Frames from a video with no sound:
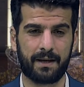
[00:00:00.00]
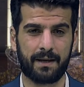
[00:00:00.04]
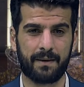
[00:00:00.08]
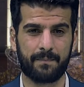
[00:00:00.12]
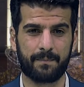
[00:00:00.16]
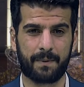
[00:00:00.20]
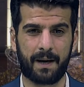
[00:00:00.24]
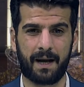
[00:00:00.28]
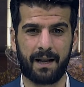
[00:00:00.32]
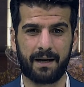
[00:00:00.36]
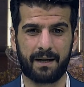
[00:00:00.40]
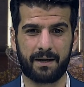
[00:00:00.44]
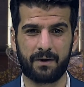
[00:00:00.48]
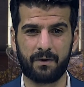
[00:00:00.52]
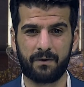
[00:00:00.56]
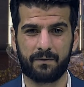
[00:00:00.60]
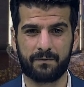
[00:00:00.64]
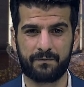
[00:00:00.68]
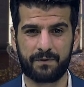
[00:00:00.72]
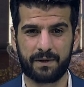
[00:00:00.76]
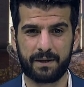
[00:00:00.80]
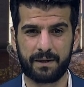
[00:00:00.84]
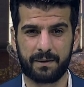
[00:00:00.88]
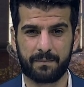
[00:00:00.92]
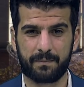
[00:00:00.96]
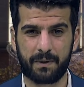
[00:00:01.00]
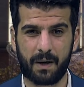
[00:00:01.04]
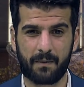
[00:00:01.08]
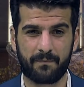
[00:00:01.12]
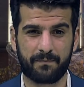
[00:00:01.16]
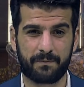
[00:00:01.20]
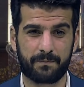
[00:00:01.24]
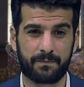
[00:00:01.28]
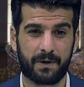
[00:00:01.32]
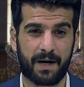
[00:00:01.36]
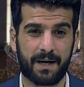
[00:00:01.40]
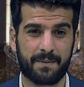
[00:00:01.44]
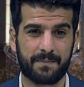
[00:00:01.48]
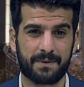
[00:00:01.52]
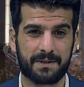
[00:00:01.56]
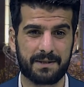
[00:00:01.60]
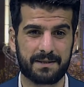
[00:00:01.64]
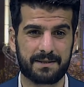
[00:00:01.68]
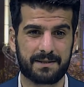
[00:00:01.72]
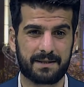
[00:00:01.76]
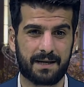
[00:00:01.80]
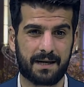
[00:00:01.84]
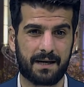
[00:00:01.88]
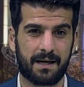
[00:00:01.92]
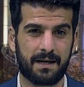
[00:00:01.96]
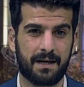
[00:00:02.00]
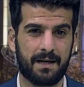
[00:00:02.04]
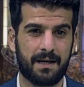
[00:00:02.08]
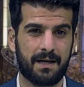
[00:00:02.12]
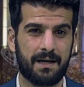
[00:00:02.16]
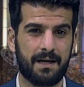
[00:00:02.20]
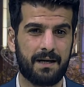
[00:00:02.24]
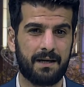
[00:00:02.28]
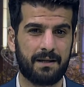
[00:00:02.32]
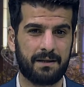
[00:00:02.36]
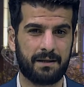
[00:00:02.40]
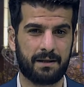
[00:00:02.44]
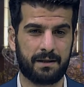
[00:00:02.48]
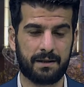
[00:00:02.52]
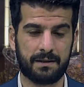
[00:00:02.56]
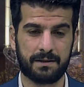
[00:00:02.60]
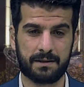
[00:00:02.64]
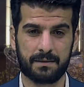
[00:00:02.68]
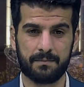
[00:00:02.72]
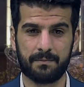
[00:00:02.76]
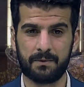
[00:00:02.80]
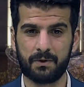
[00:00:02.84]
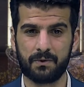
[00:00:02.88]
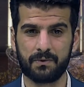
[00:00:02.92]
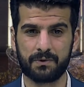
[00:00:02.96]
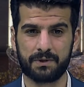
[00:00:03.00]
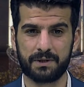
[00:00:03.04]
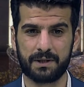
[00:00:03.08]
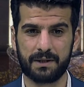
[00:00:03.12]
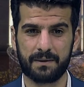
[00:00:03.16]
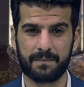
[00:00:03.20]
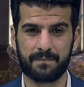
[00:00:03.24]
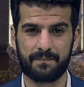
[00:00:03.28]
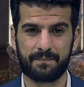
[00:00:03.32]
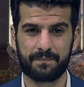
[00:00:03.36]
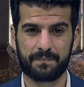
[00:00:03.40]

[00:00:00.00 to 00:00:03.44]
ally of the Prime Minister Narendra Modi.